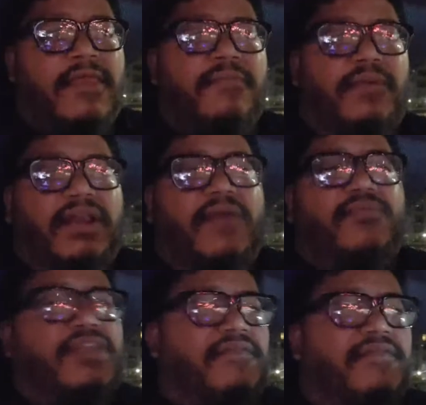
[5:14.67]
But I will
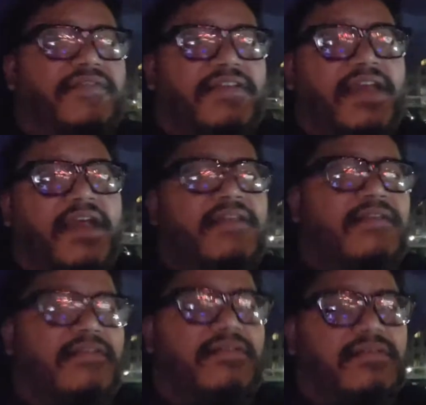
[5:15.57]
never forget.
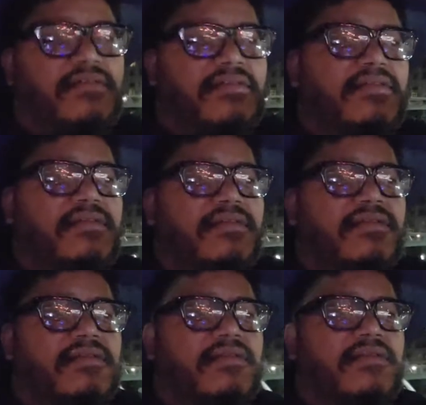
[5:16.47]

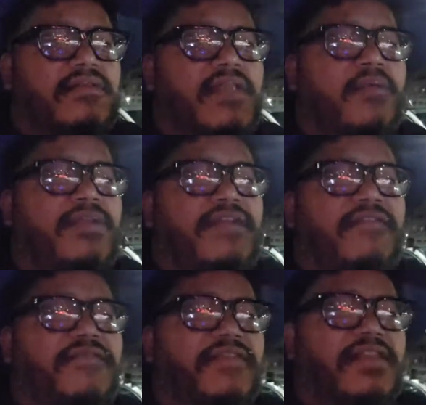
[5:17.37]
I will never
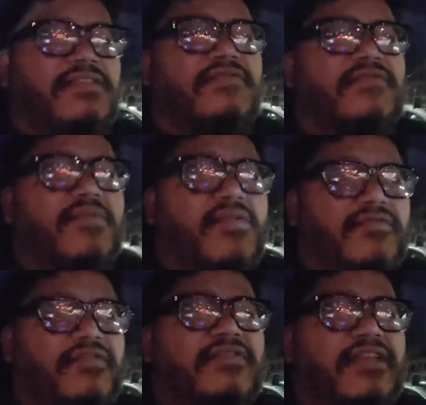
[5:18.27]
forget those
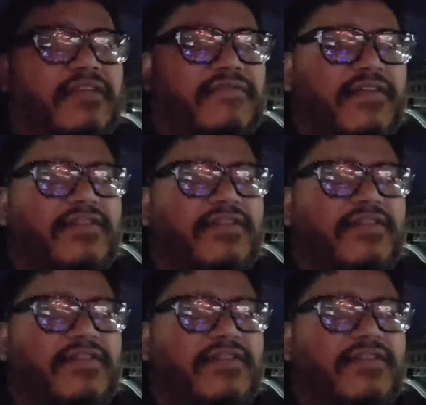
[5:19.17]
emotions that I felt.